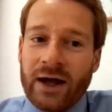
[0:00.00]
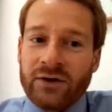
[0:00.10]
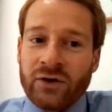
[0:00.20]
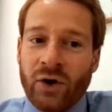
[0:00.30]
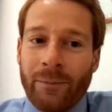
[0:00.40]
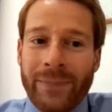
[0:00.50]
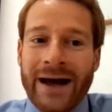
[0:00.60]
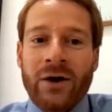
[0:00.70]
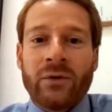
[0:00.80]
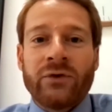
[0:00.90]
You're not
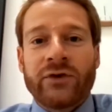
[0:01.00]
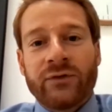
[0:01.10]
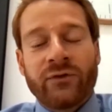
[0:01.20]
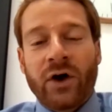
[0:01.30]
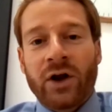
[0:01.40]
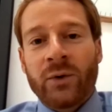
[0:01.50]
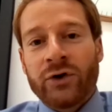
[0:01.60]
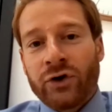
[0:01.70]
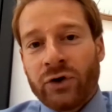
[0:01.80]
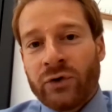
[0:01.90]
bound to follow
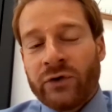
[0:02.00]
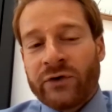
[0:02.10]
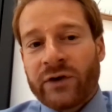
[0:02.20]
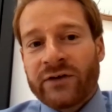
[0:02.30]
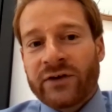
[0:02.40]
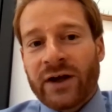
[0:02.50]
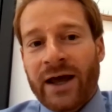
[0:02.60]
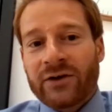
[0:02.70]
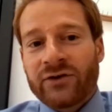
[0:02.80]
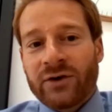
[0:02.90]
and use a
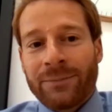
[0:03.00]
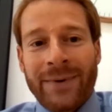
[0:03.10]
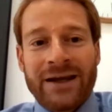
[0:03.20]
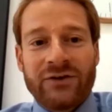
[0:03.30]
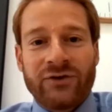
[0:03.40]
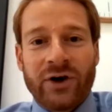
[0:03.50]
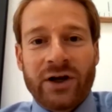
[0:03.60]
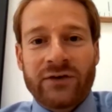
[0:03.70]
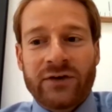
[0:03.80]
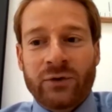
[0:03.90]
selection
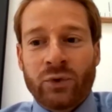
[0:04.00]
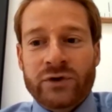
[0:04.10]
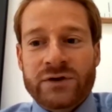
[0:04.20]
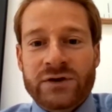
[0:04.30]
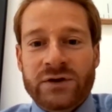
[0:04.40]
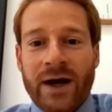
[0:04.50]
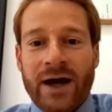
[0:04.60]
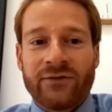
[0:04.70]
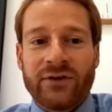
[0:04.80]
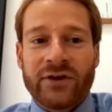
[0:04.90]
matrix in order to
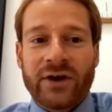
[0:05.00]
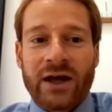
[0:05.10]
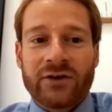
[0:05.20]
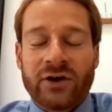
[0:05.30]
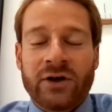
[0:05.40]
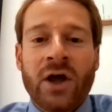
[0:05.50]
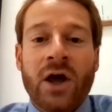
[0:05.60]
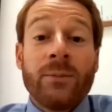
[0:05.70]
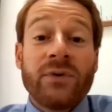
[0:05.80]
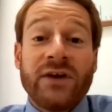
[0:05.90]
have the selection,
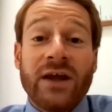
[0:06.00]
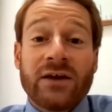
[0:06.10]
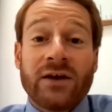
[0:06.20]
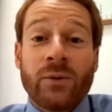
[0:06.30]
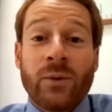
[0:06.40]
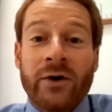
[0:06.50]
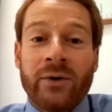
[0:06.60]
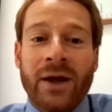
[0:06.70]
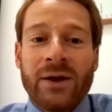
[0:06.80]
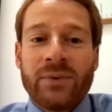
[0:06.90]
particularly where it
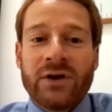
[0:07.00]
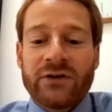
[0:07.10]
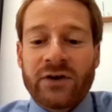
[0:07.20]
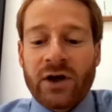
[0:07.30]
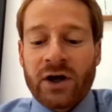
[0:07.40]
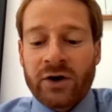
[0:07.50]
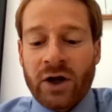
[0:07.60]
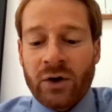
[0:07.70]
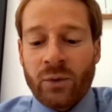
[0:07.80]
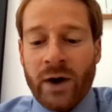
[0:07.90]
may be a
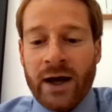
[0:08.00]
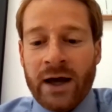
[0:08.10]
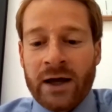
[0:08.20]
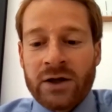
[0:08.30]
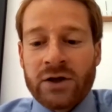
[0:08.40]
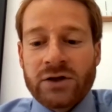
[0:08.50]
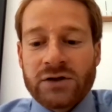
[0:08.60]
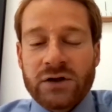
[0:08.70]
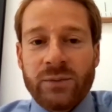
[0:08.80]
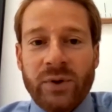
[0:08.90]
scenario where
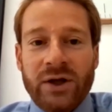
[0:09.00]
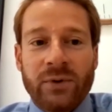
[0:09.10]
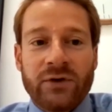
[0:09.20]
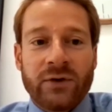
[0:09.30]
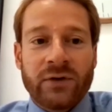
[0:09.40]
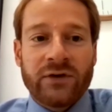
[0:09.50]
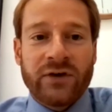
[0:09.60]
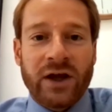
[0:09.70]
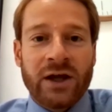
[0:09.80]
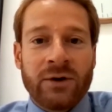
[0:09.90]
two people are doing the
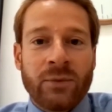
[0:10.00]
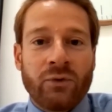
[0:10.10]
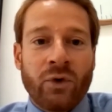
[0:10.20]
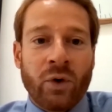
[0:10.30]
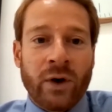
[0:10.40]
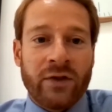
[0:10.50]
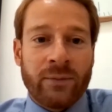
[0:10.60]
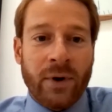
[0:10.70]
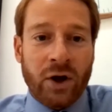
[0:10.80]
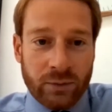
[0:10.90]
same role at the
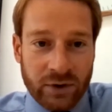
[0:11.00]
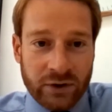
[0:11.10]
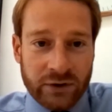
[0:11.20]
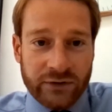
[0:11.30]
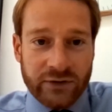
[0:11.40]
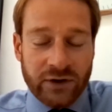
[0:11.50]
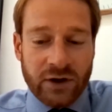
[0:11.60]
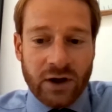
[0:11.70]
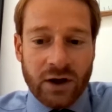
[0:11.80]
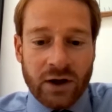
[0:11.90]
moment,
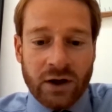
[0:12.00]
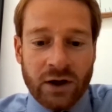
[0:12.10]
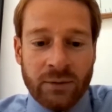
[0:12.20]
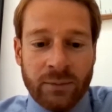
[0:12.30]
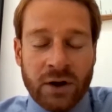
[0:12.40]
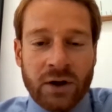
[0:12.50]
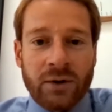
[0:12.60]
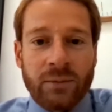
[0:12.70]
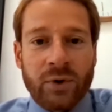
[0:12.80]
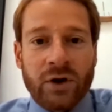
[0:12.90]

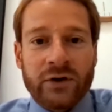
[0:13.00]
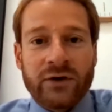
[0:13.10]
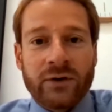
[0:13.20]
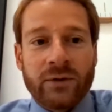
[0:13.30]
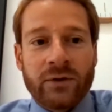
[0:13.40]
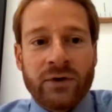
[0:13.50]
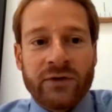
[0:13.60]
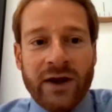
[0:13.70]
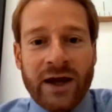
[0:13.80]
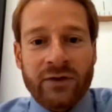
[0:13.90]
but you're
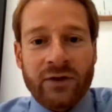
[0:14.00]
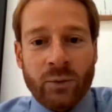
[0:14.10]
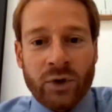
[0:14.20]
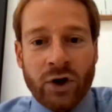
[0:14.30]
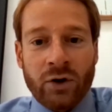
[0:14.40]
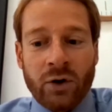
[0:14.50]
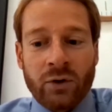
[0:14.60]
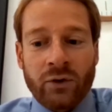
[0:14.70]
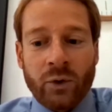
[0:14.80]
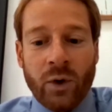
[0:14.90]
saying that we no
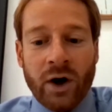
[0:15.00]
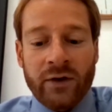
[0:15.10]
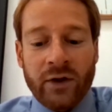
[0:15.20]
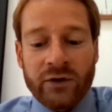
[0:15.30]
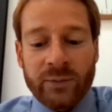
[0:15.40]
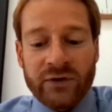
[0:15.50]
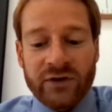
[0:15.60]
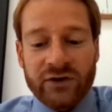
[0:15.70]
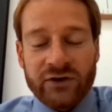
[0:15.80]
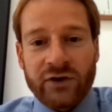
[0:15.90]
longer require those
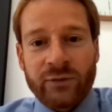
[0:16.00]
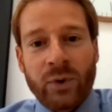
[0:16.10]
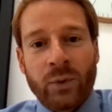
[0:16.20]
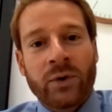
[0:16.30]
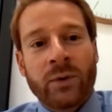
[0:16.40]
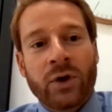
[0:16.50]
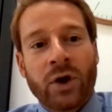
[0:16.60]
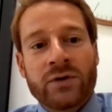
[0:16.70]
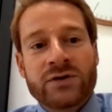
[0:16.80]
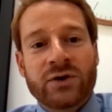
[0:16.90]
positions, but we were
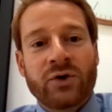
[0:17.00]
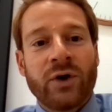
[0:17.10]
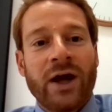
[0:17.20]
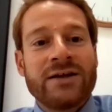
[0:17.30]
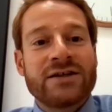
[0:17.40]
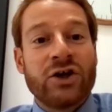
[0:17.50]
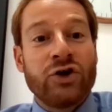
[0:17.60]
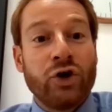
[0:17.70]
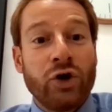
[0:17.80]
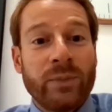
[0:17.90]
going to create a
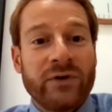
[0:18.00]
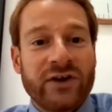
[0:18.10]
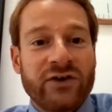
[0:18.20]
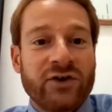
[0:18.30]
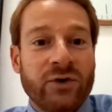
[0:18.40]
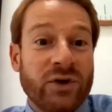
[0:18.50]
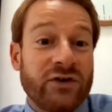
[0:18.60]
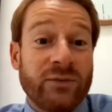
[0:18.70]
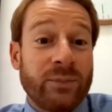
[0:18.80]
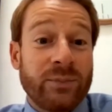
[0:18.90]
new position, which is